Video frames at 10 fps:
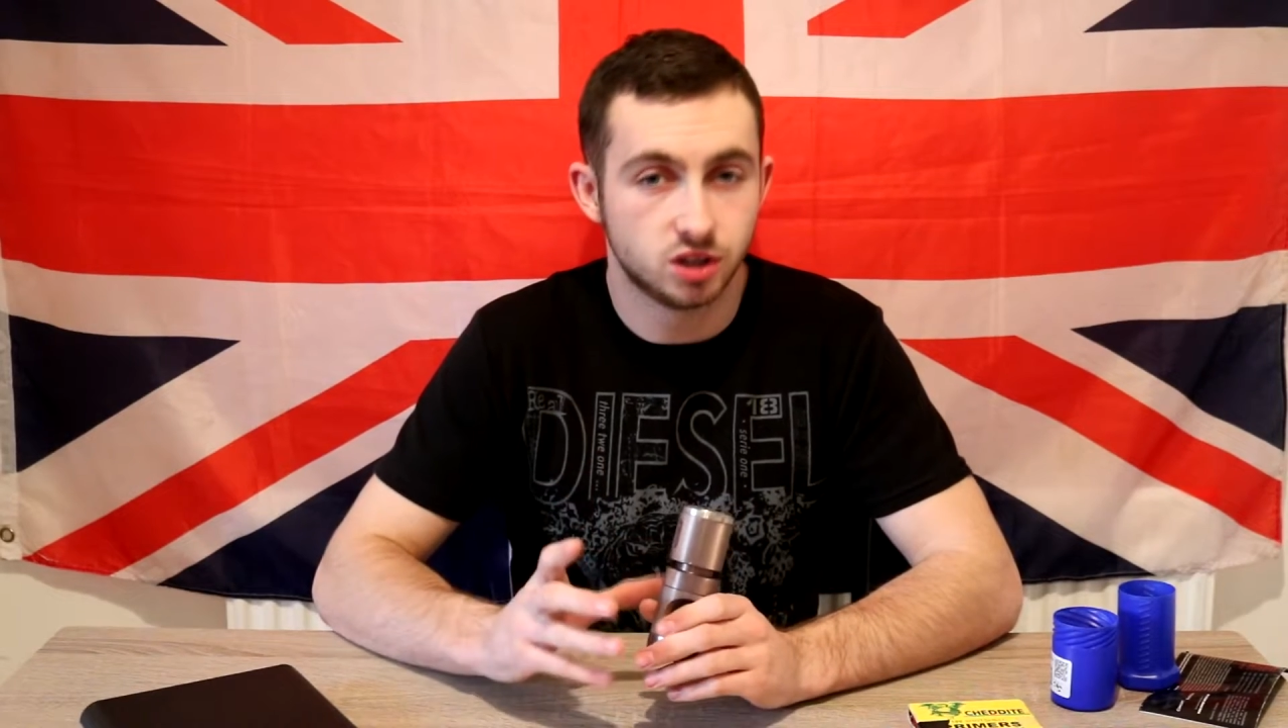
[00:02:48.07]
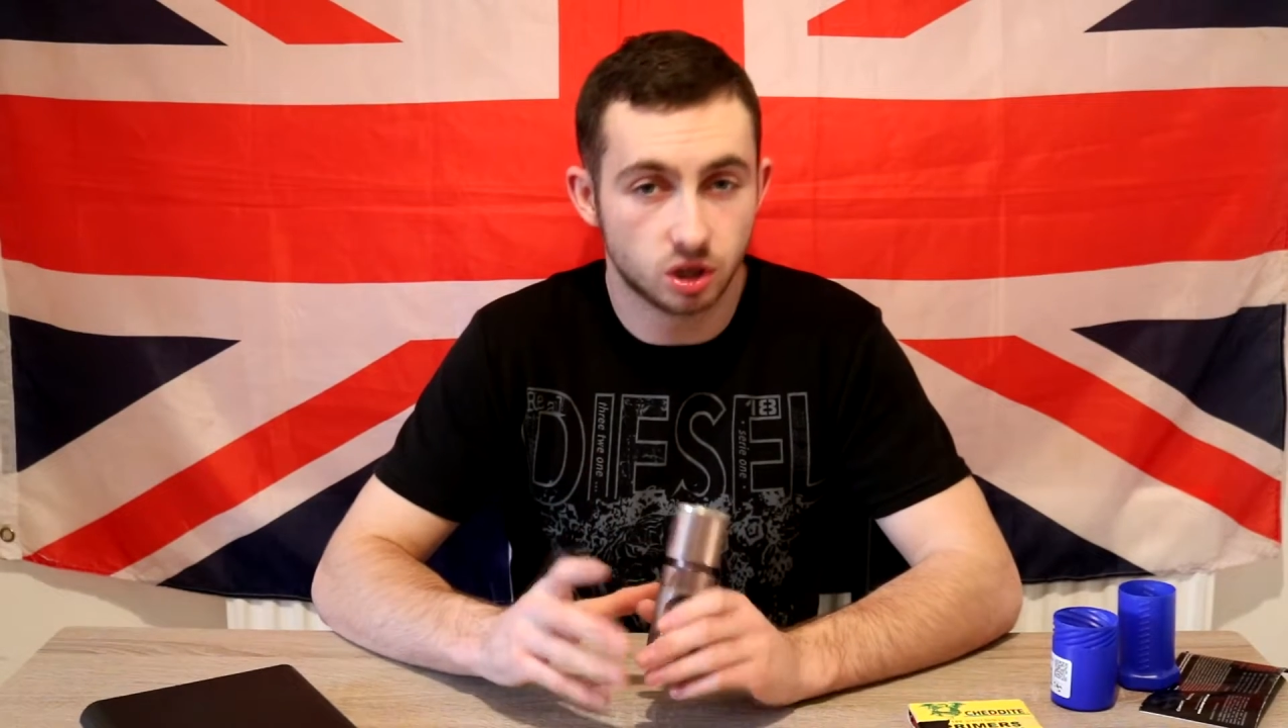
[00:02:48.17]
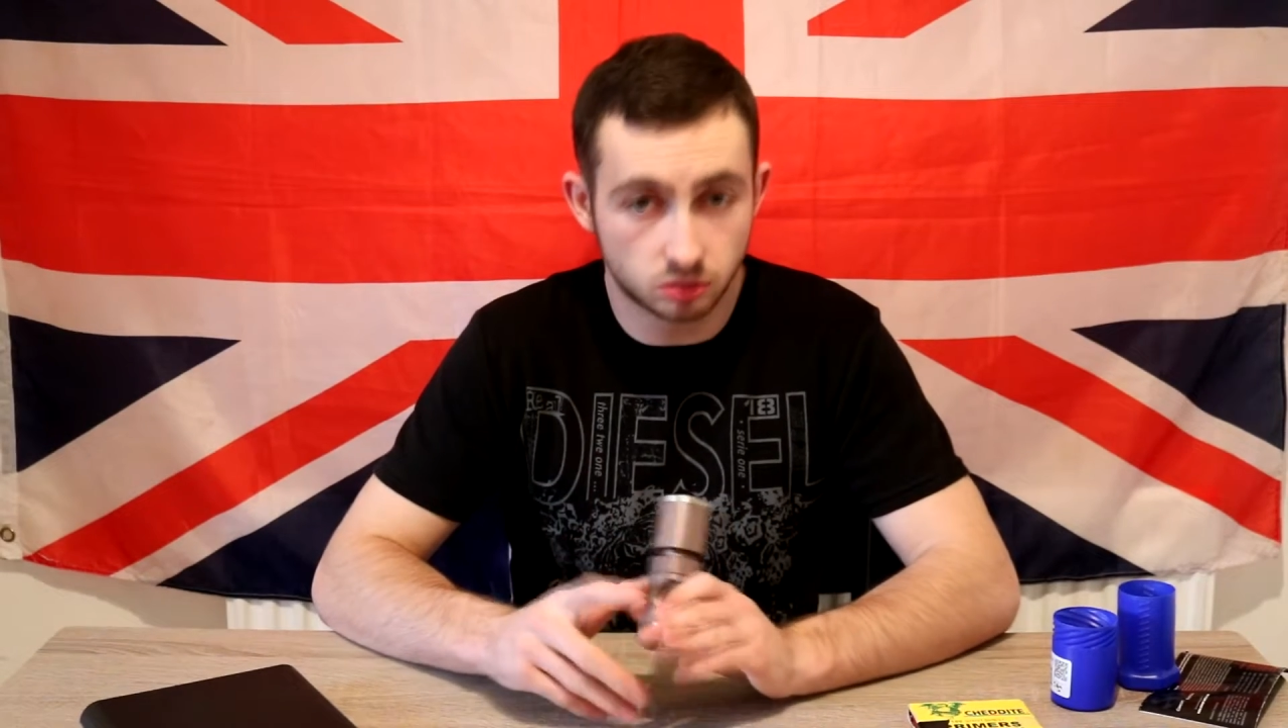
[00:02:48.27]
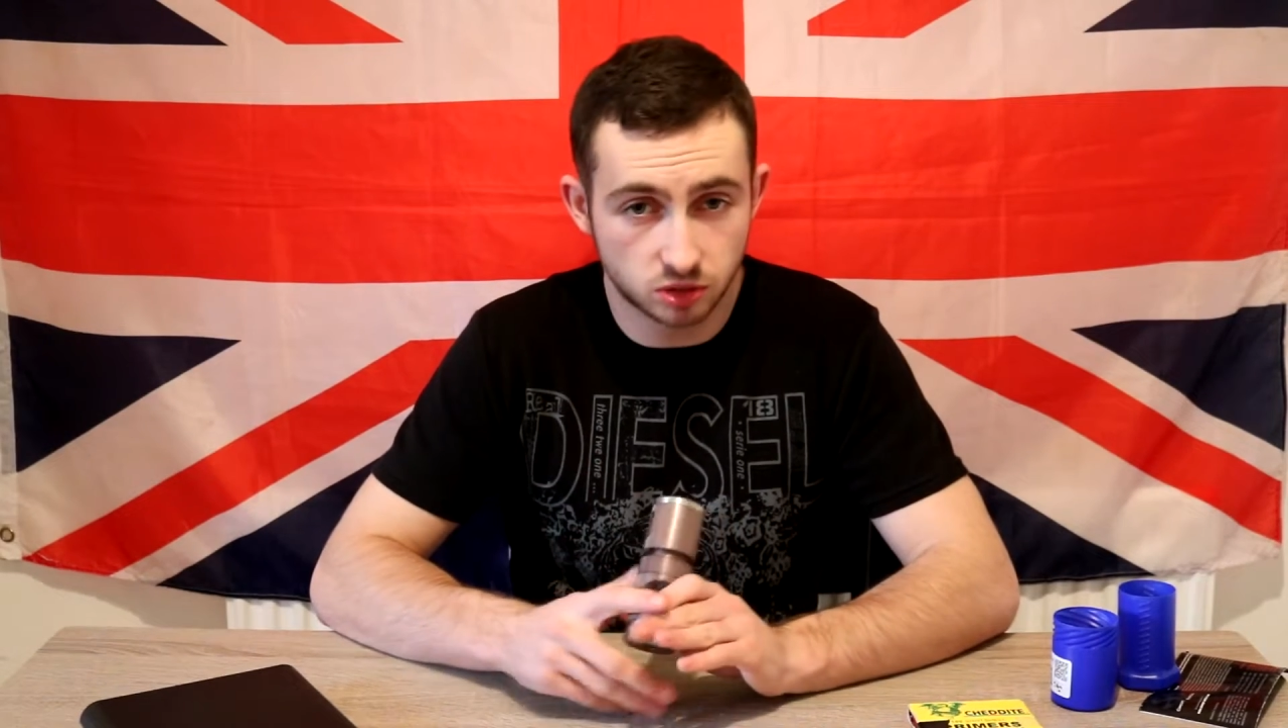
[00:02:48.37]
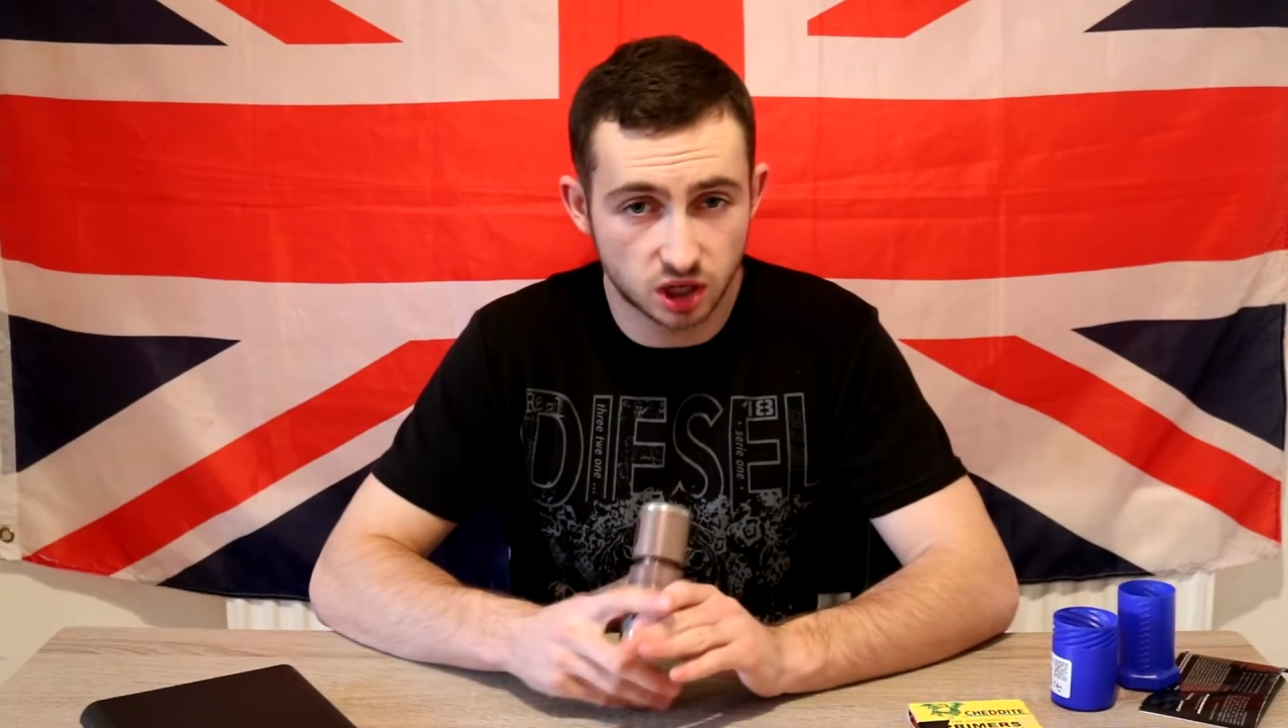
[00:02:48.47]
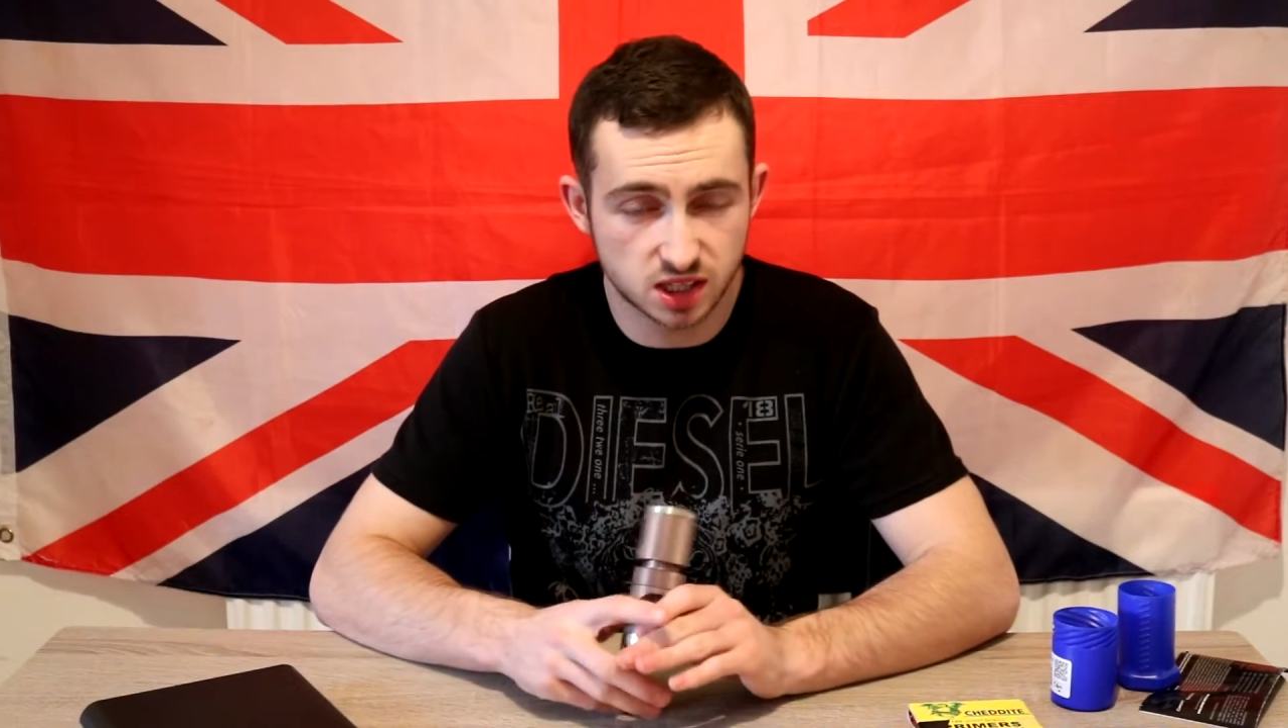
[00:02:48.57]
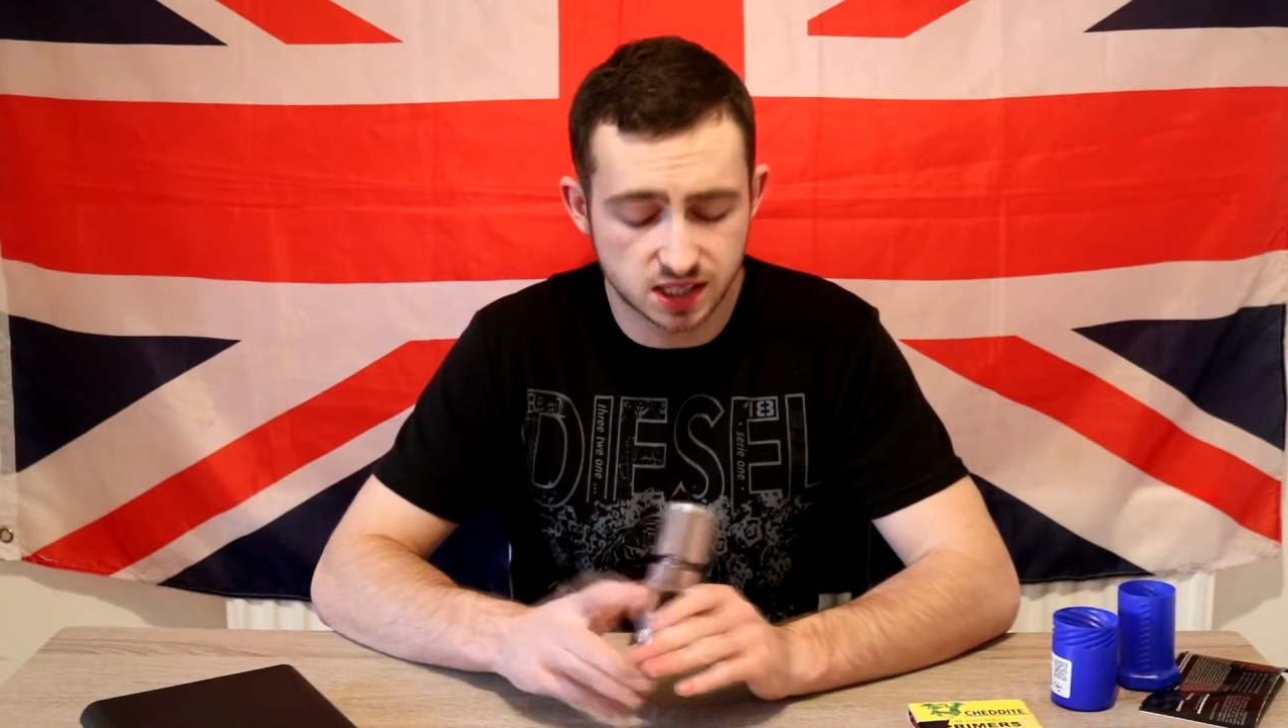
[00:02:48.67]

You can